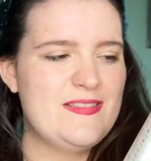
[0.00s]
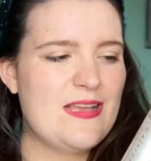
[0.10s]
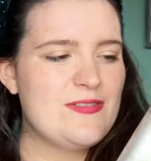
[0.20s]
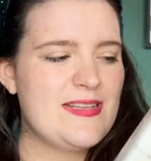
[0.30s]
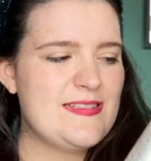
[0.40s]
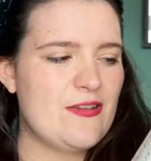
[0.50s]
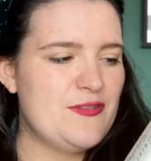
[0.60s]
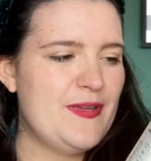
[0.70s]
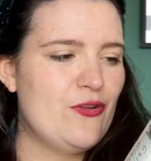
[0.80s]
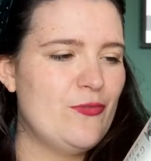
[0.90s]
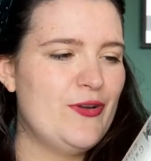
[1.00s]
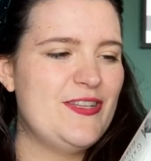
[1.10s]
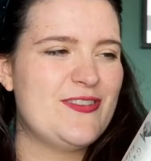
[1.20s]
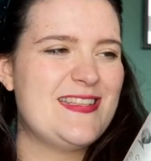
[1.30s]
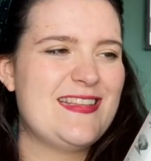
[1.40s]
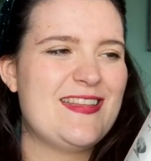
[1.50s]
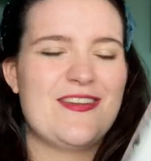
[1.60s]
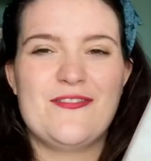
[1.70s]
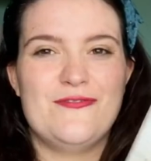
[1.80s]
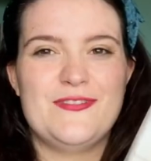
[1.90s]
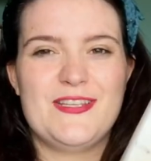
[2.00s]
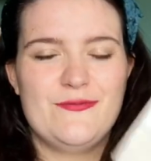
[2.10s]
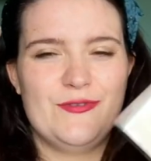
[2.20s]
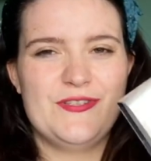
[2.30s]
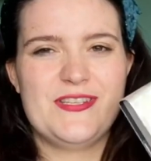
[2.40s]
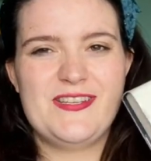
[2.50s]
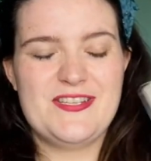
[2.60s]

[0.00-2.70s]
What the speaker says: sounds like it's going to be a lot more interesting than I thought it would